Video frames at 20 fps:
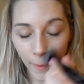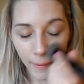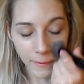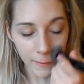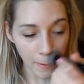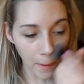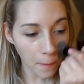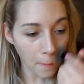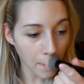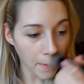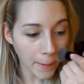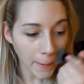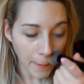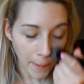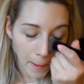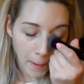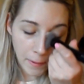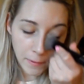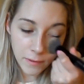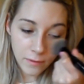My
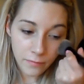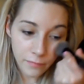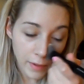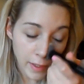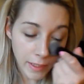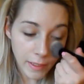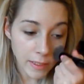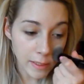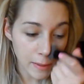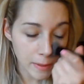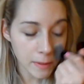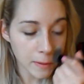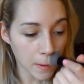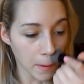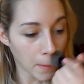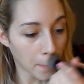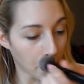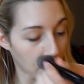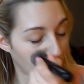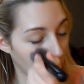scarring has faded
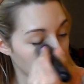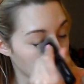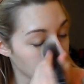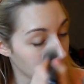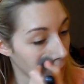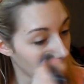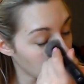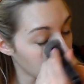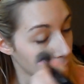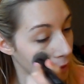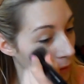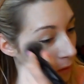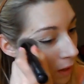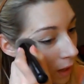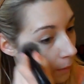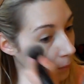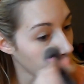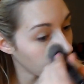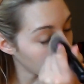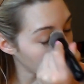so much, so I'm so
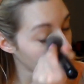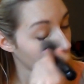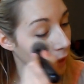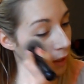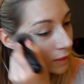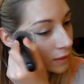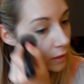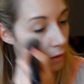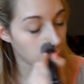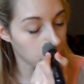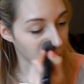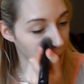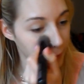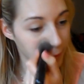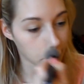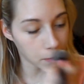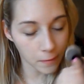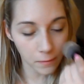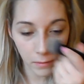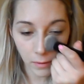happy with that. I don't
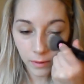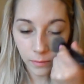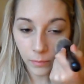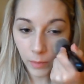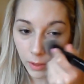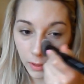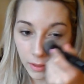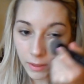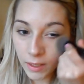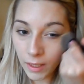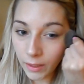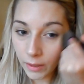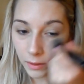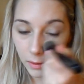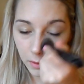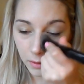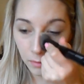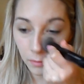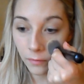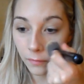need to use as much as I
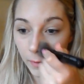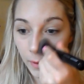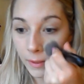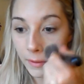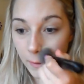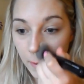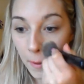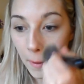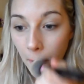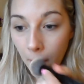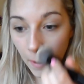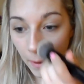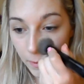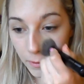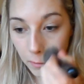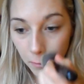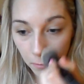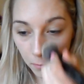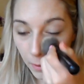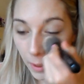used to of this
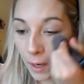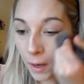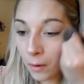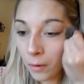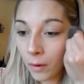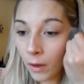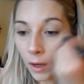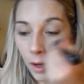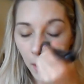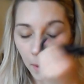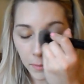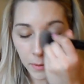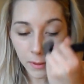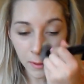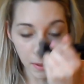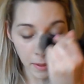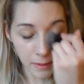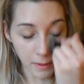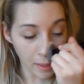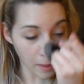at all now. I'm
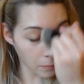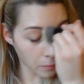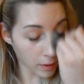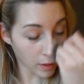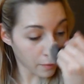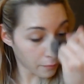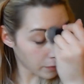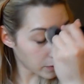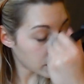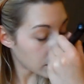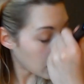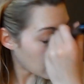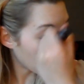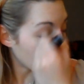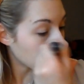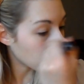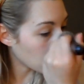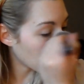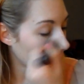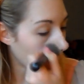just going to take whatever's
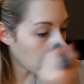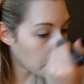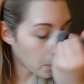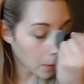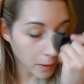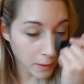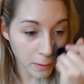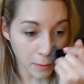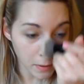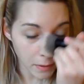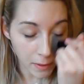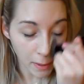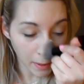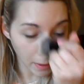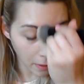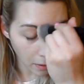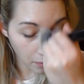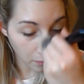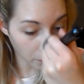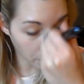left on my brush and
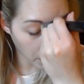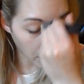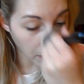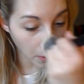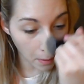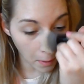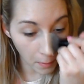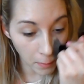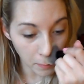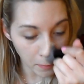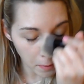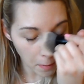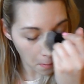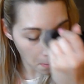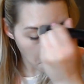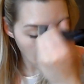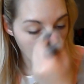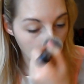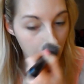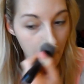take it over my nose
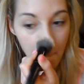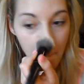